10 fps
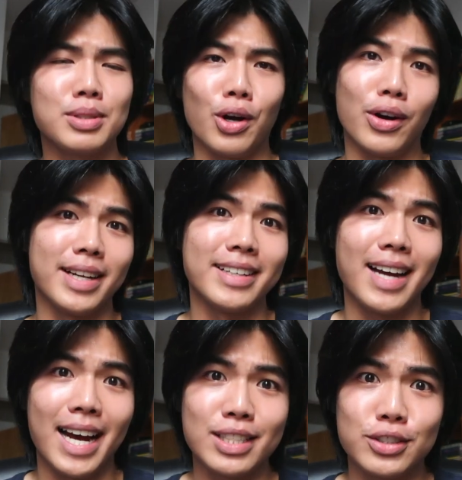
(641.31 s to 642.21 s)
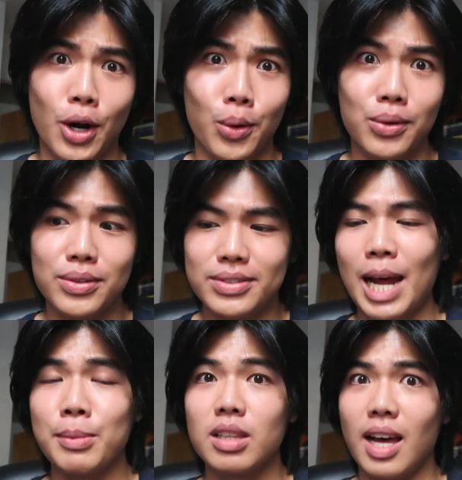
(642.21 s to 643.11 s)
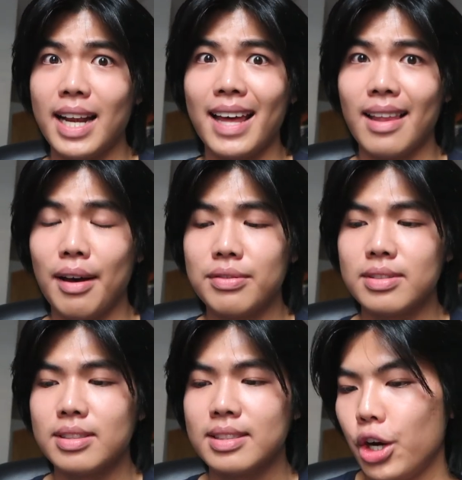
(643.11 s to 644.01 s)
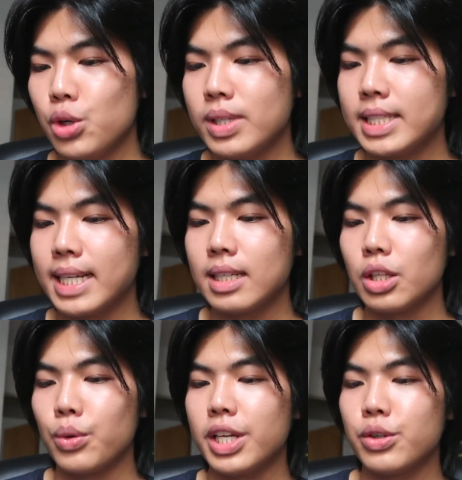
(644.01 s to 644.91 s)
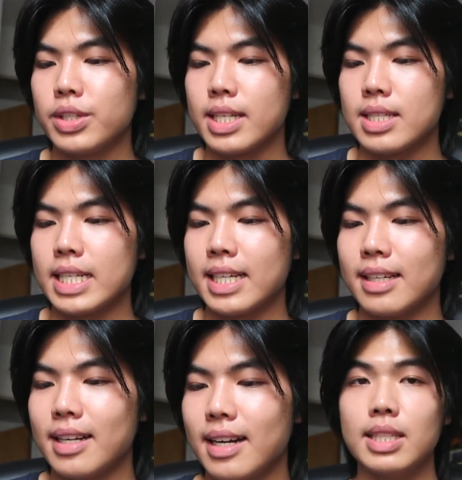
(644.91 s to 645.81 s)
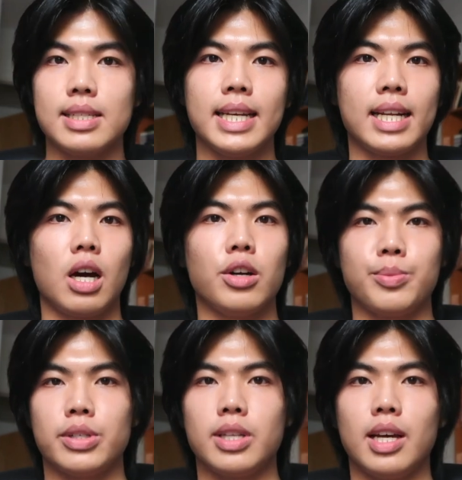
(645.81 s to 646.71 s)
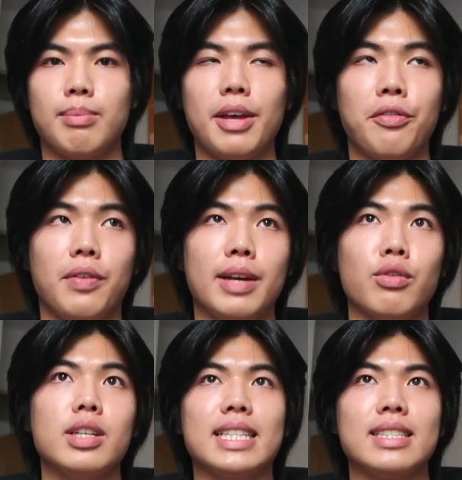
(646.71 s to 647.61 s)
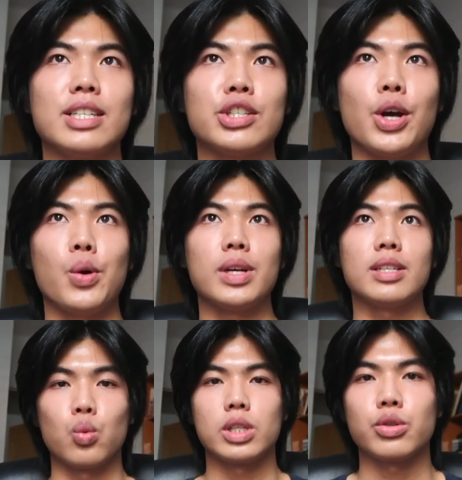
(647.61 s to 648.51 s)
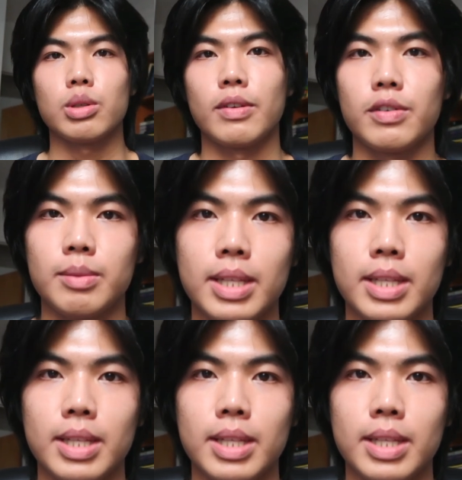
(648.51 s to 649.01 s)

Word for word: I'm sorry, I don't. I'm glad I left. Are you a Nickelodeon or Disney kid? Disney kid 100%. My favorite Disney show is Wizards of Waverly